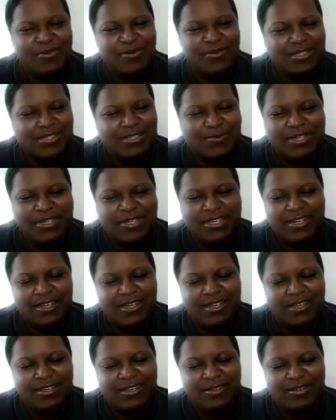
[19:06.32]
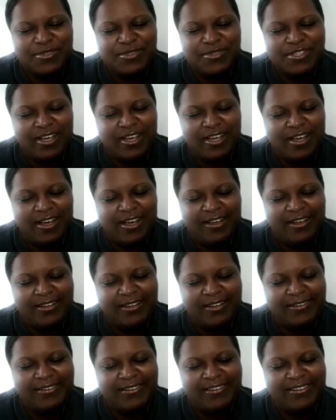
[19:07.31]
always the big names.
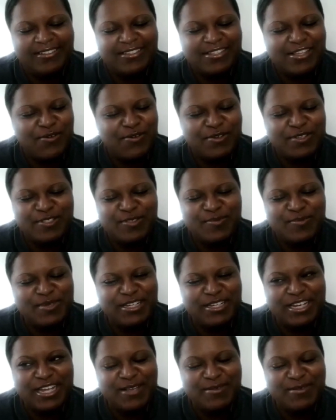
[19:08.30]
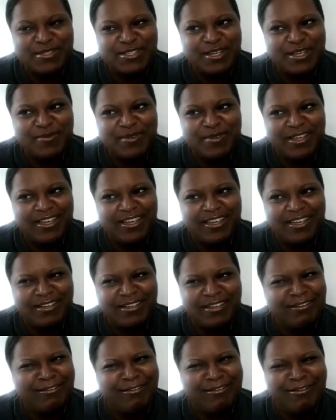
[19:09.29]
And I'm my